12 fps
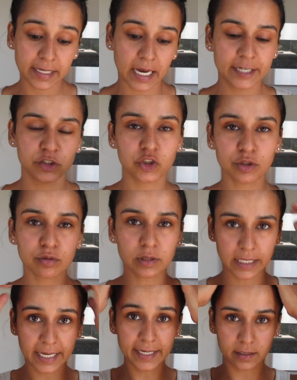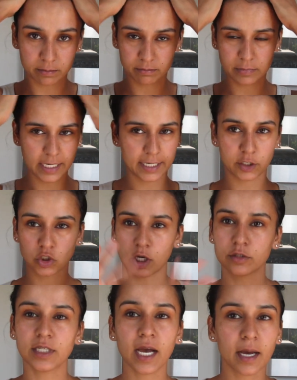Like, I do like getting
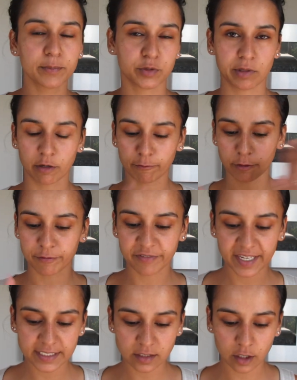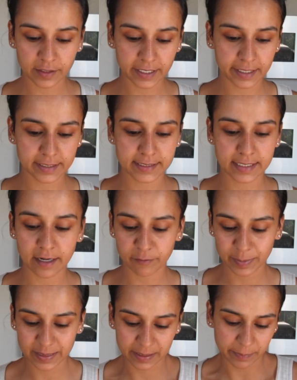dolled up, doing a full face and all that kind of stuff,
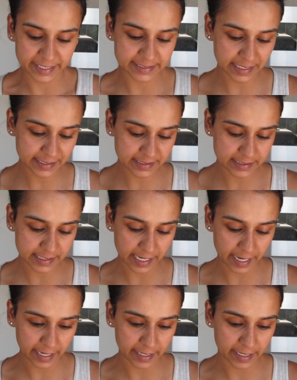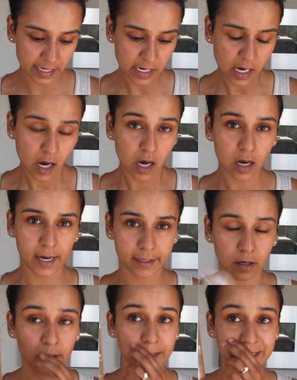but like my day-to-day, I
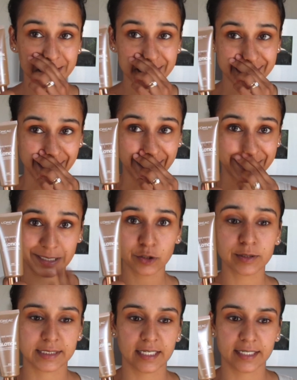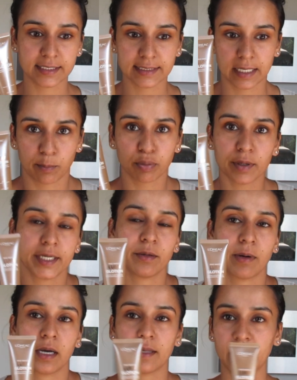can honestly say I use this like pretty
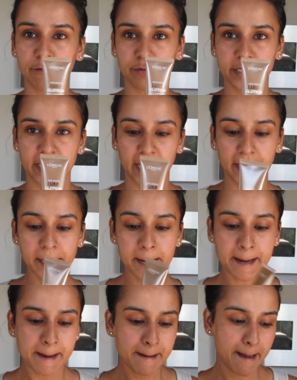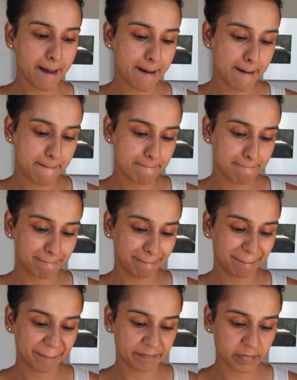well every day.
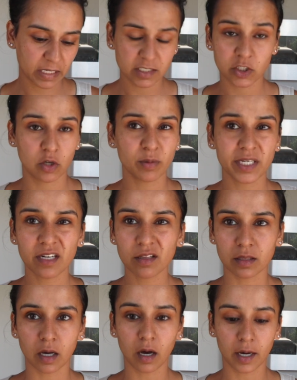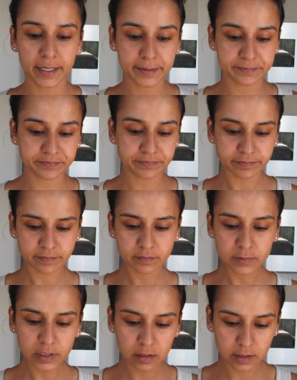You don't need a lot.
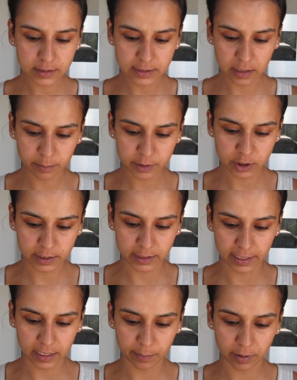Let's see how much I take.